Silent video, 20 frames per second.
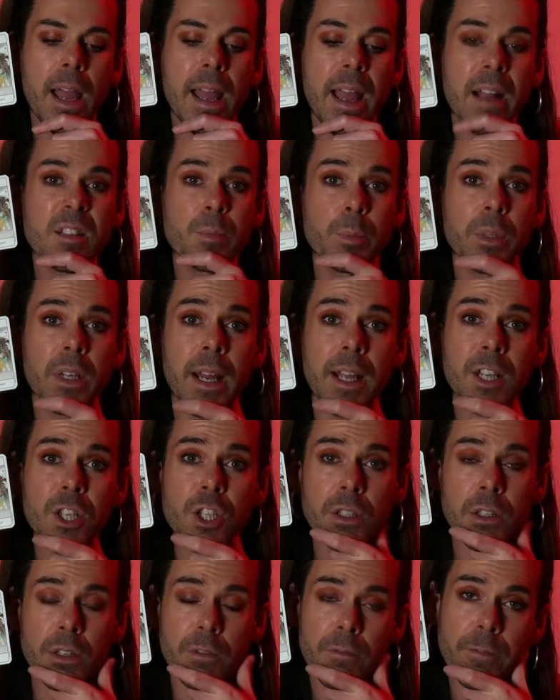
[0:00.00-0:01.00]

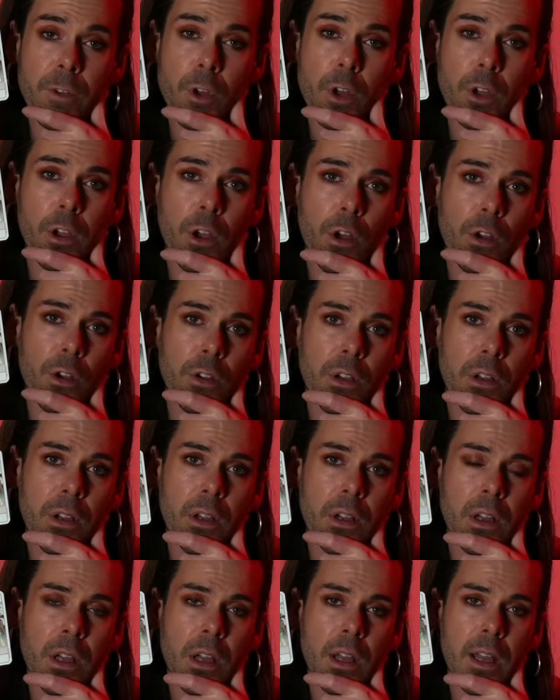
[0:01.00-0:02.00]
explanation of Virgo
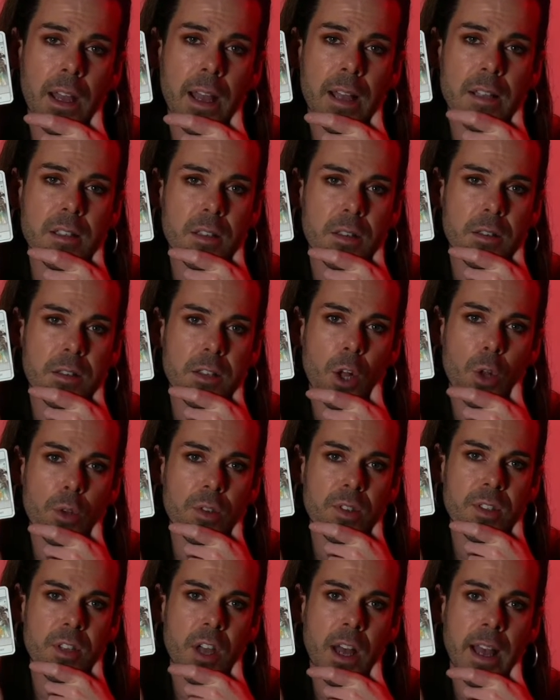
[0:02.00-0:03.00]
as a soul
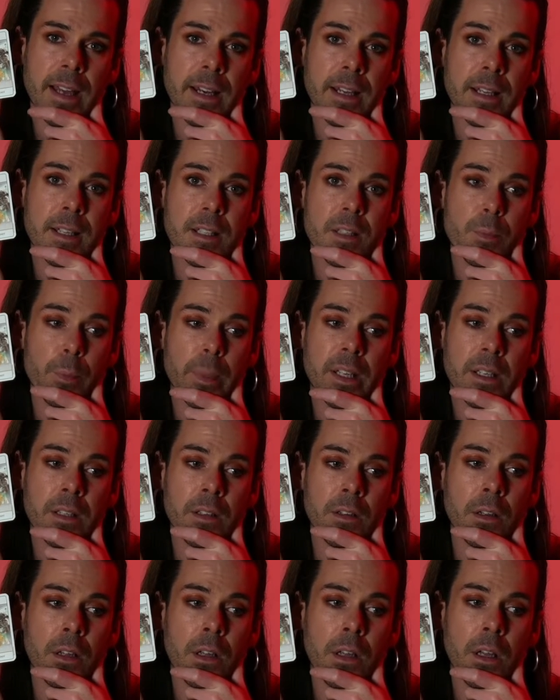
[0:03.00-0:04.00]
sign has
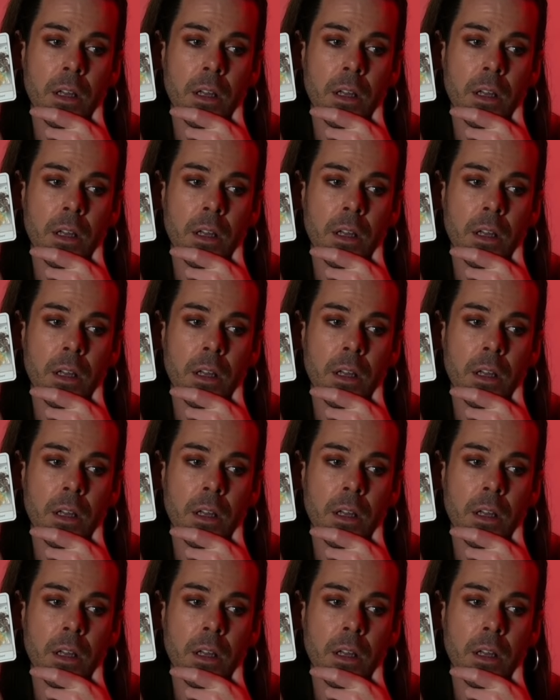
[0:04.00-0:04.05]
been